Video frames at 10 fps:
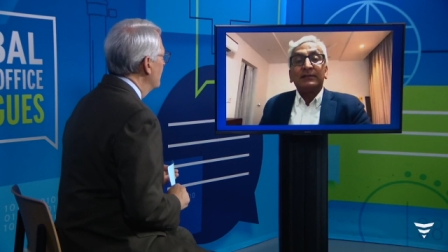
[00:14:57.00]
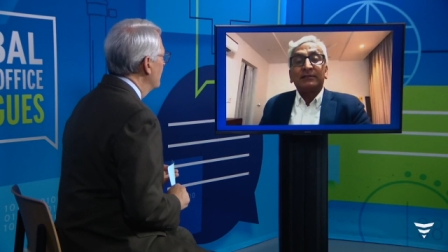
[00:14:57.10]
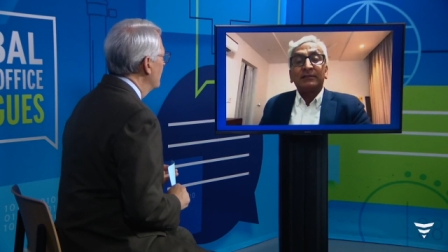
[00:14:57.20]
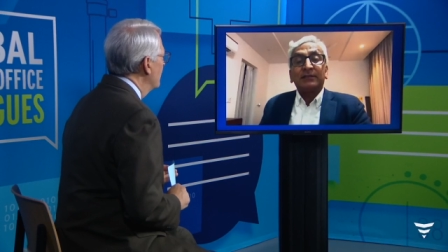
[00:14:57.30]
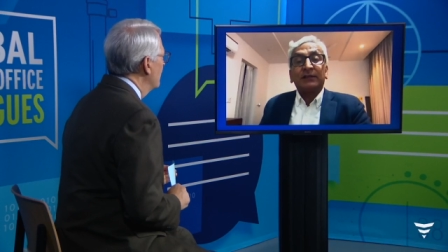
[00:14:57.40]

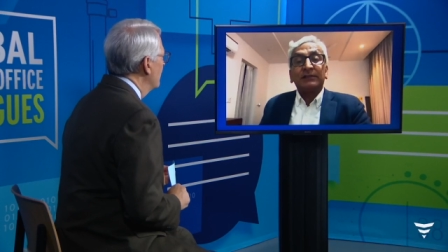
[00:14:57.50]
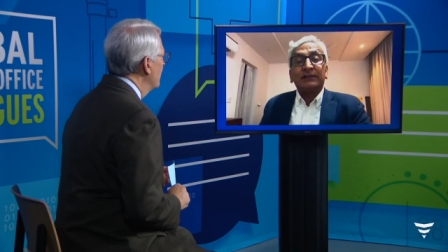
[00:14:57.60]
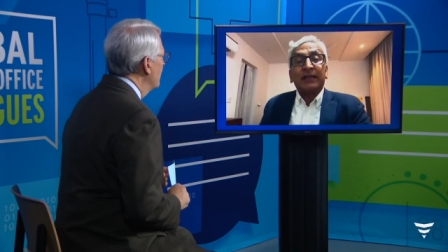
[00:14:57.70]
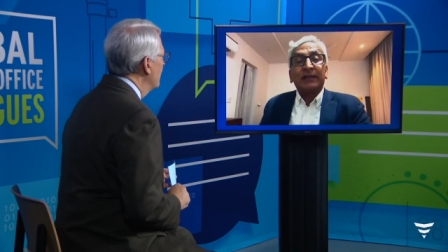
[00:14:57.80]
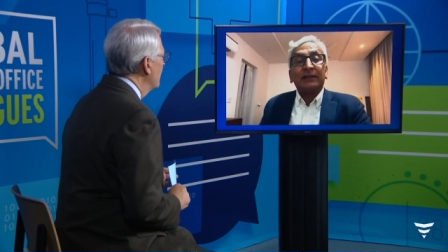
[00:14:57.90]

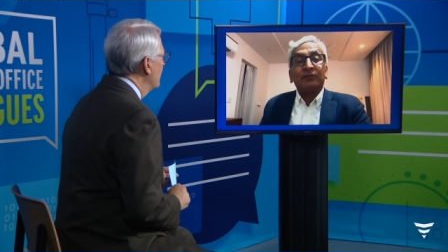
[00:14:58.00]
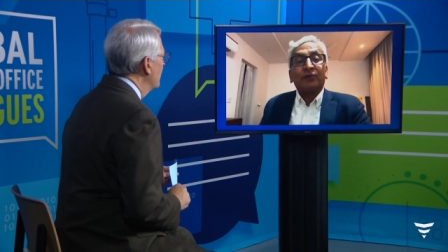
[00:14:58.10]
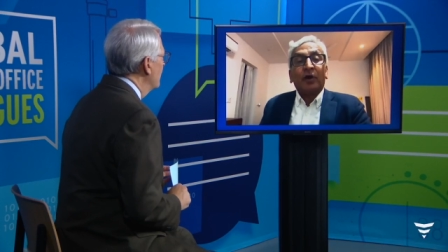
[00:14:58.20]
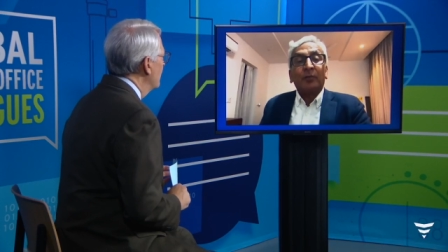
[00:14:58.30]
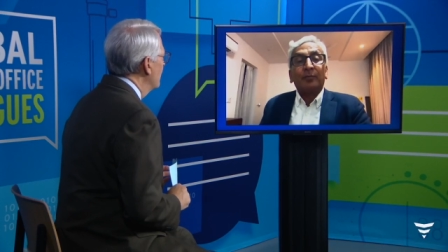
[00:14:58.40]
research can
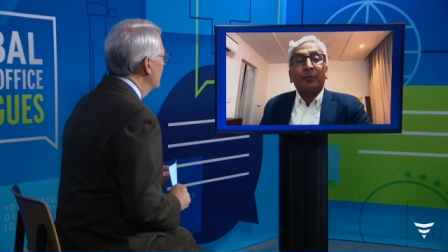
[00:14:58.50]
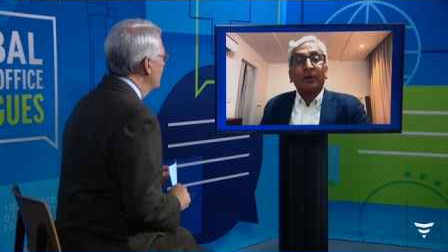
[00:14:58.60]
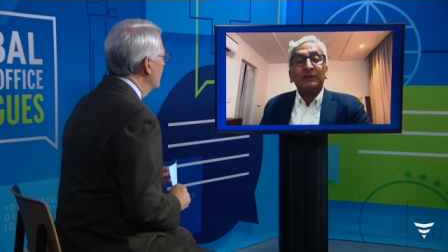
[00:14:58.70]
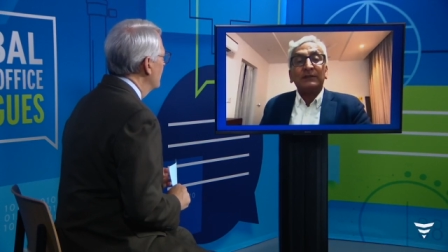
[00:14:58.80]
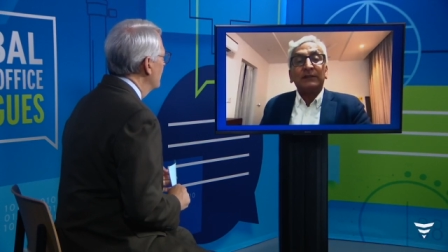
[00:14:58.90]
inform
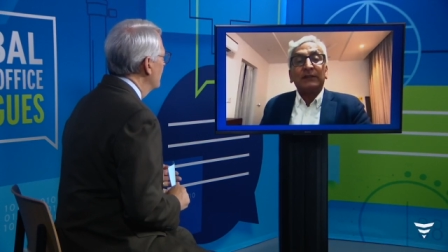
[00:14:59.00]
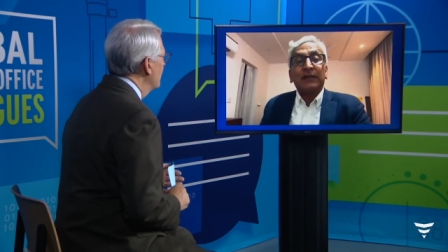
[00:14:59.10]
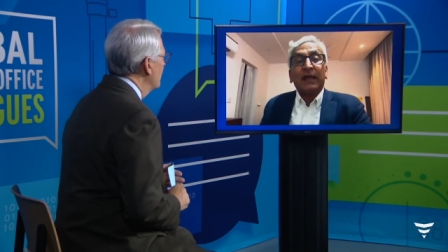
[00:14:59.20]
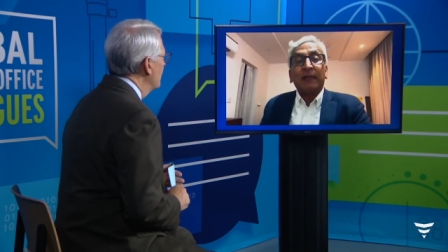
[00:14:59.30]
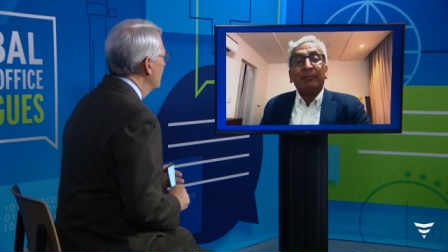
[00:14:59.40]
policy
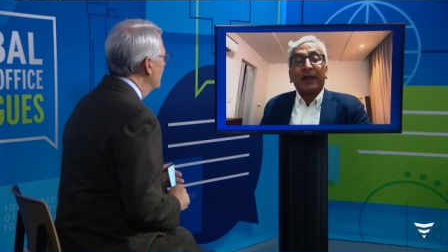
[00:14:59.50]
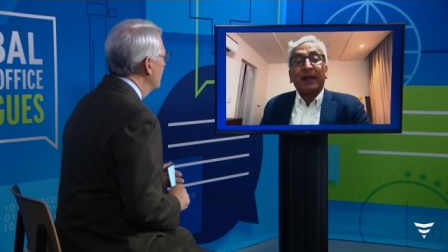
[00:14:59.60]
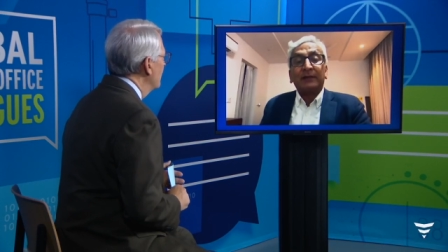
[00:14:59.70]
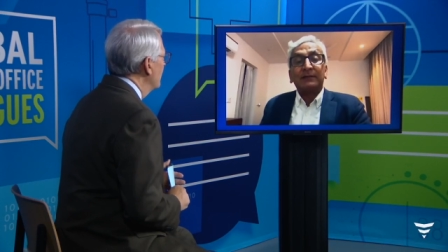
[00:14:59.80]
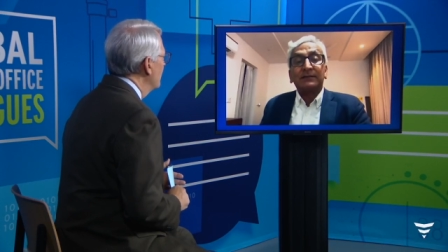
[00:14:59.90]
and
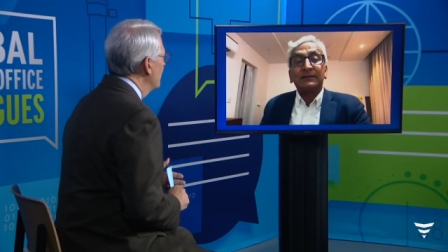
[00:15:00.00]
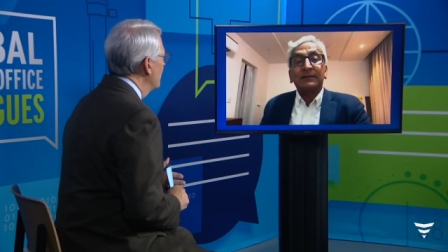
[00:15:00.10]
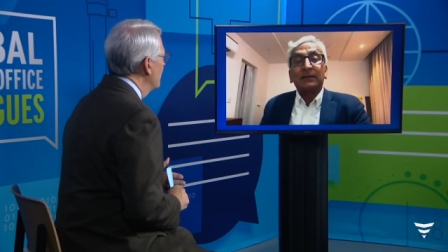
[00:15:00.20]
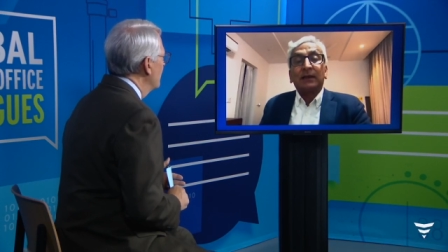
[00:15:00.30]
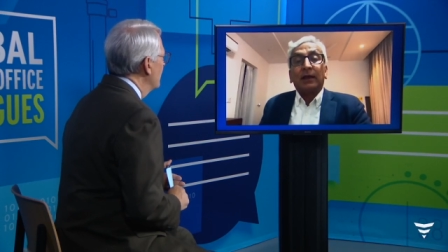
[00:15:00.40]
practice
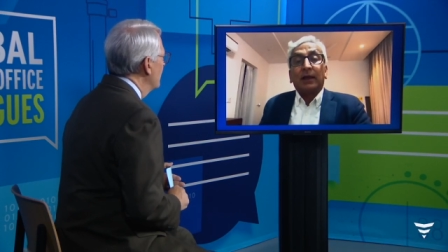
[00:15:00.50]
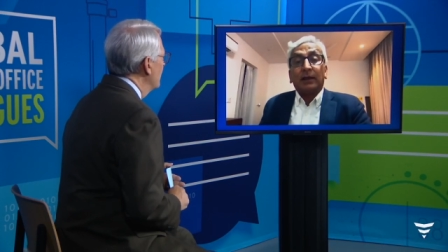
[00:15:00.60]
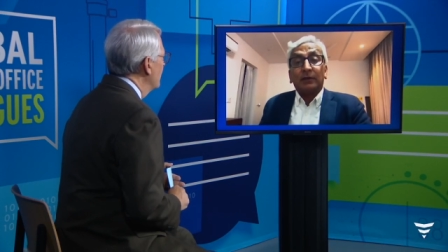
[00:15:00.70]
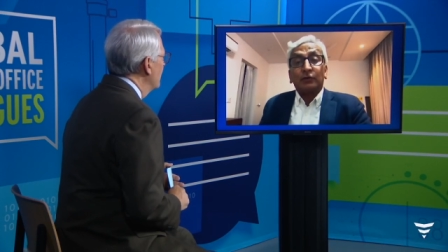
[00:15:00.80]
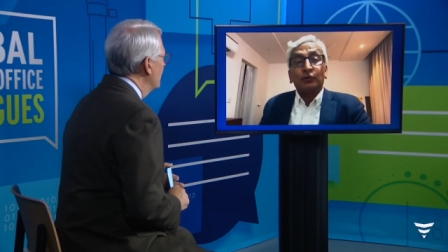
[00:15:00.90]

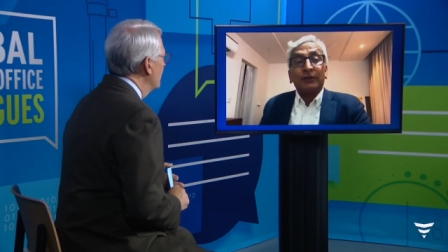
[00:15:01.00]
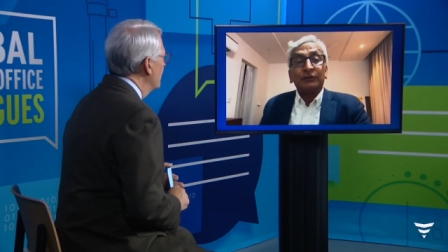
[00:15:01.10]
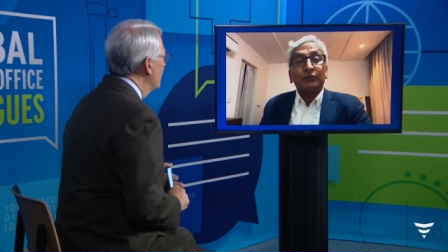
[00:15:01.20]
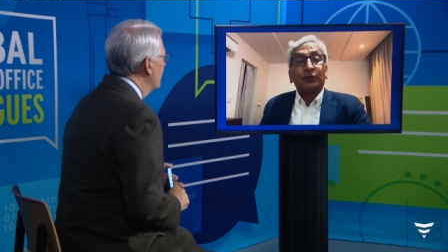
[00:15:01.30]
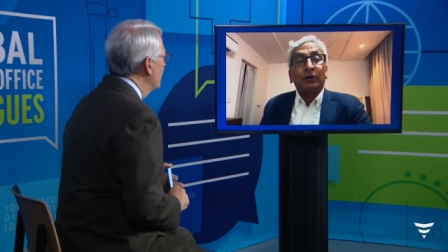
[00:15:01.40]
to
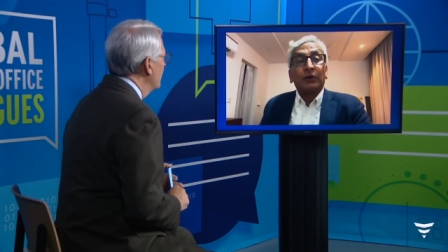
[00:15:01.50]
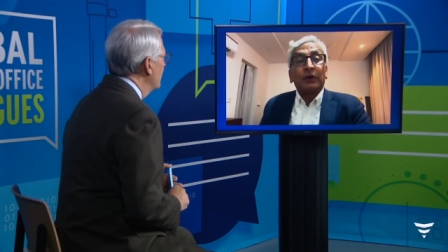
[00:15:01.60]
ensure